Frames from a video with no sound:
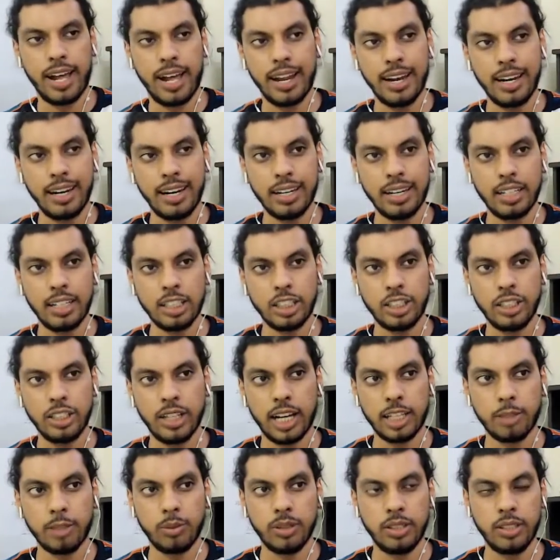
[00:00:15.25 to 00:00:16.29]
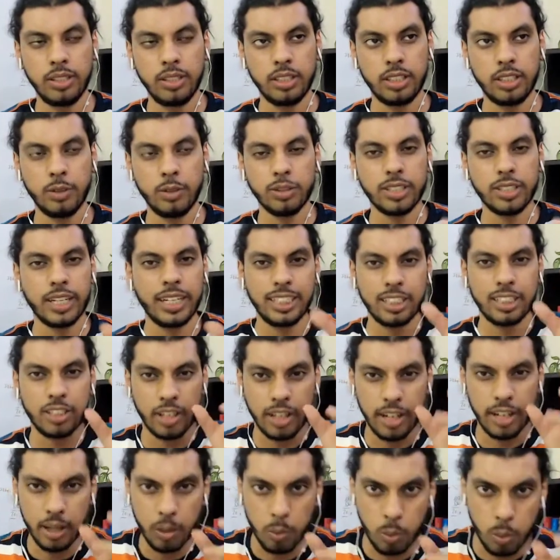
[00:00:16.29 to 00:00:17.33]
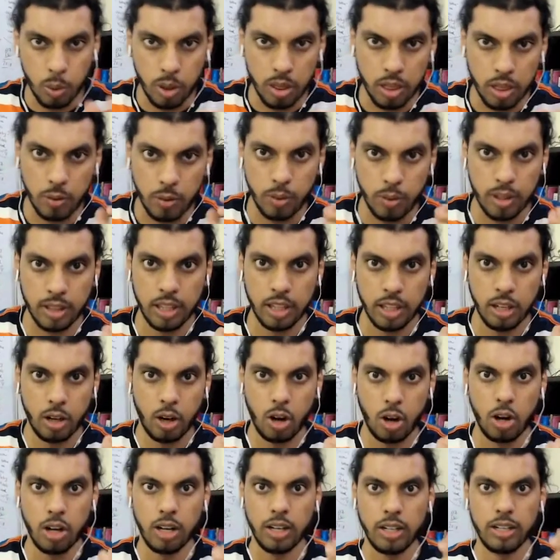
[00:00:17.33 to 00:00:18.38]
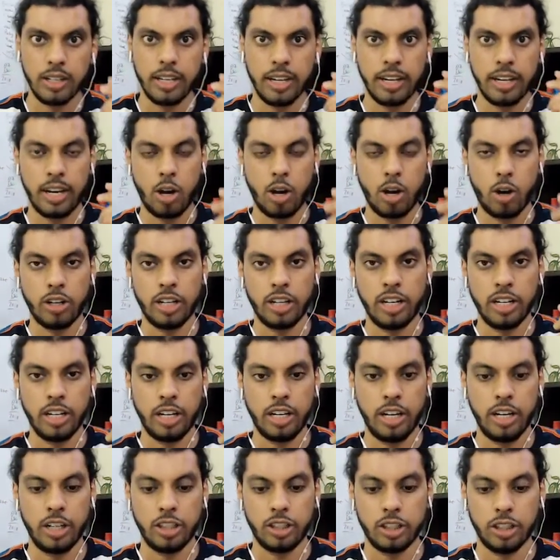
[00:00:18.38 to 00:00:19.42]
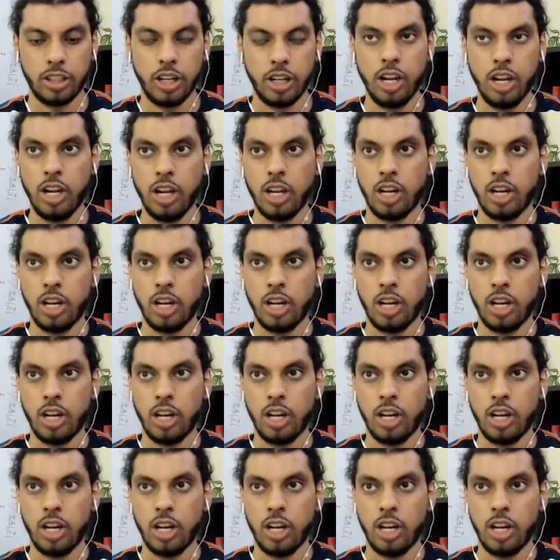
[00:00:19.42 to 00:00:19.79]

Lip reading: and she asked me, she was kind of struggling with one thing called the content creation.